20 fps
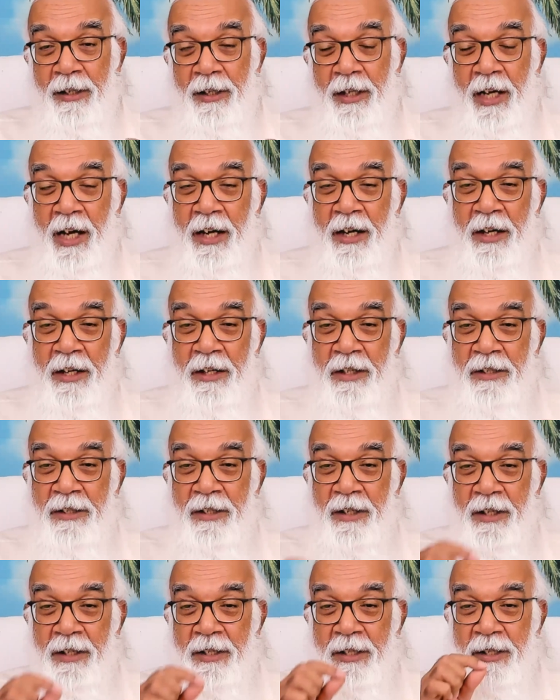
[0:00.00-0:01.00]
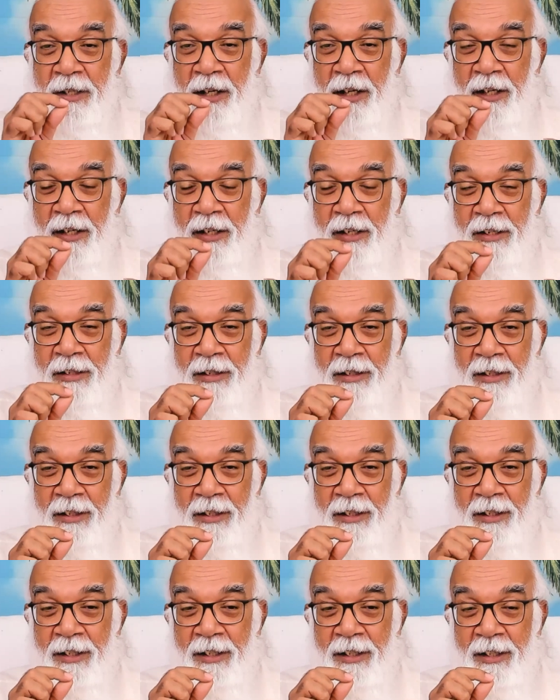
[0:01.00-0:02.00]
That existent,
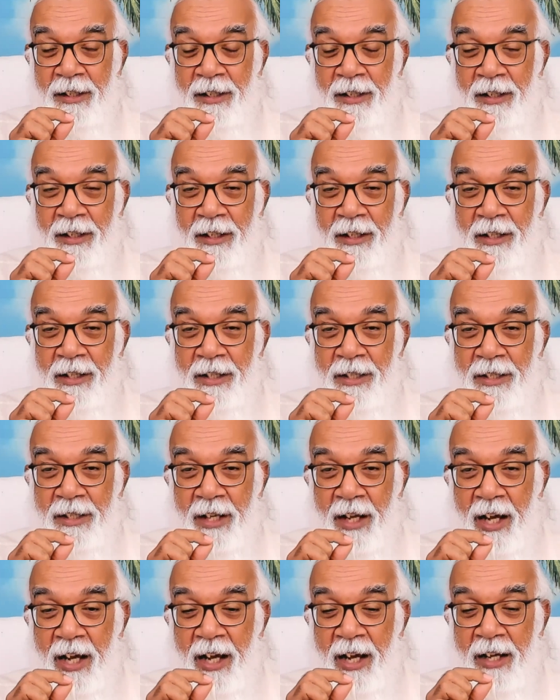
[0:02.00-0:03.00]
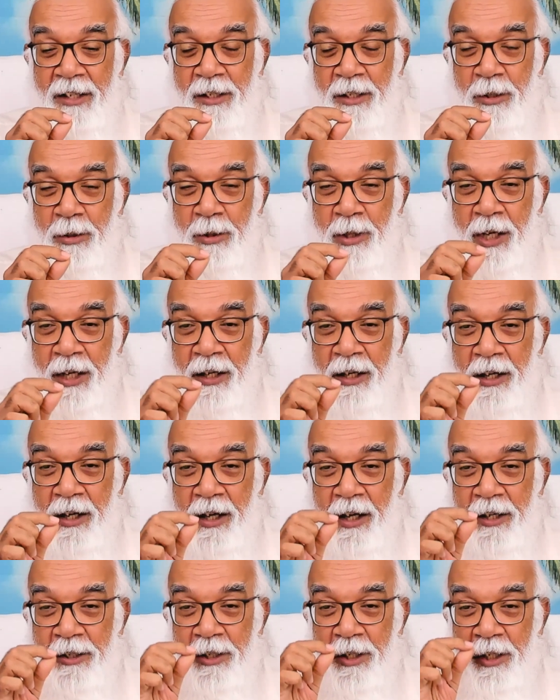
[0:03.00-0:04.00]
sad, you can
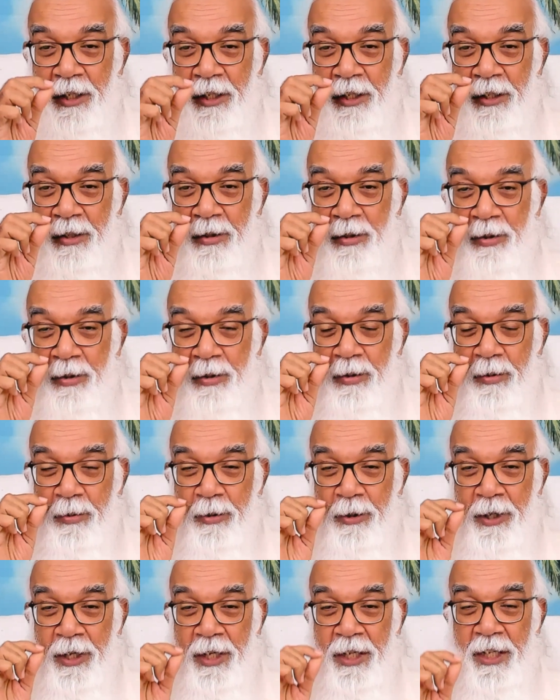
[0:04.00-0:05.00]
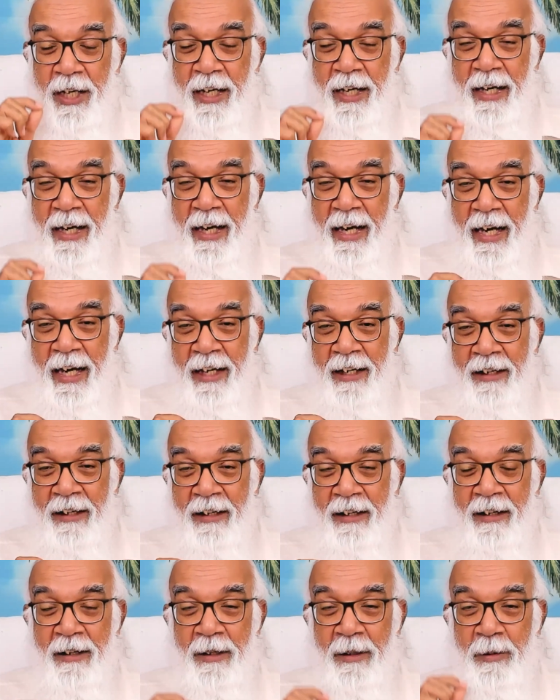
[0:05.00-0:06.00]
continue breathing
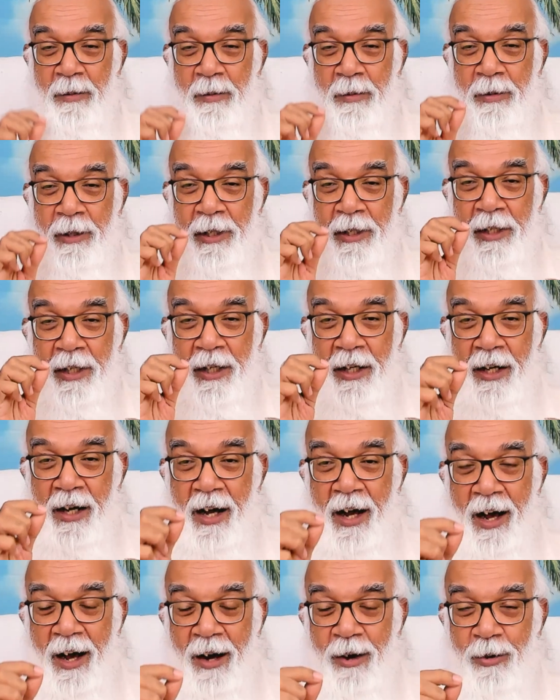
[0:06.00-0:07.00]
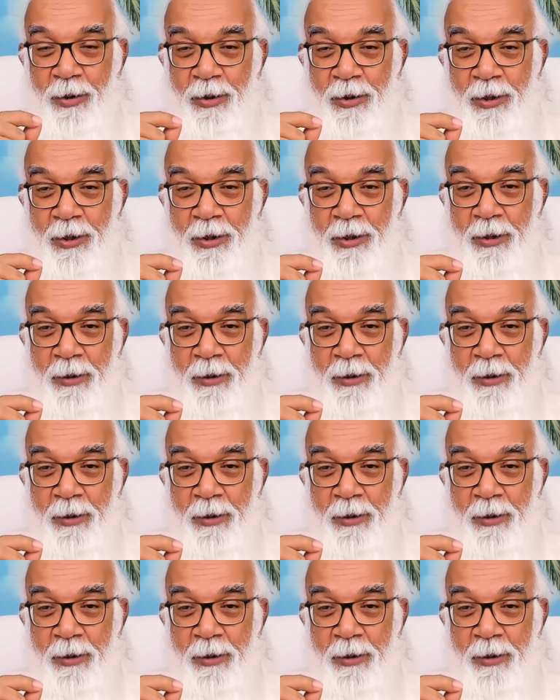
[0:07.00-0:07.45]
in, breathing out.